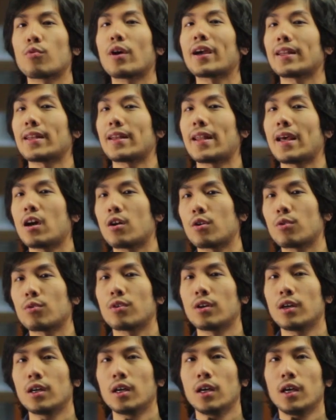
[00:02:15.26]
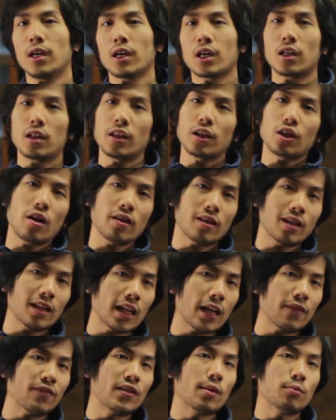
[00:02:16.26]
right now, click on the
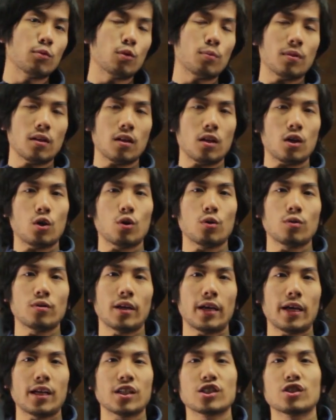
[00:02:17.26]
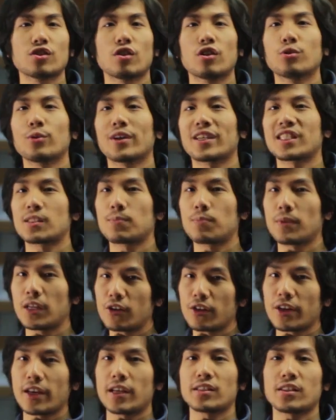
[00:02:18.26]
live demo below and start to
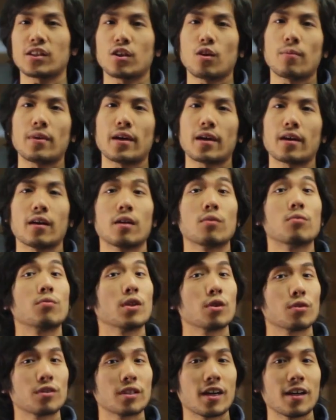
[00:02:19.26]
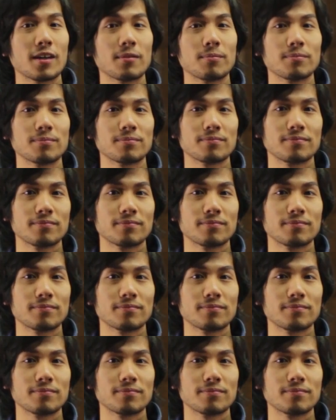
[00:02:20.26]
experience the Omega in real time.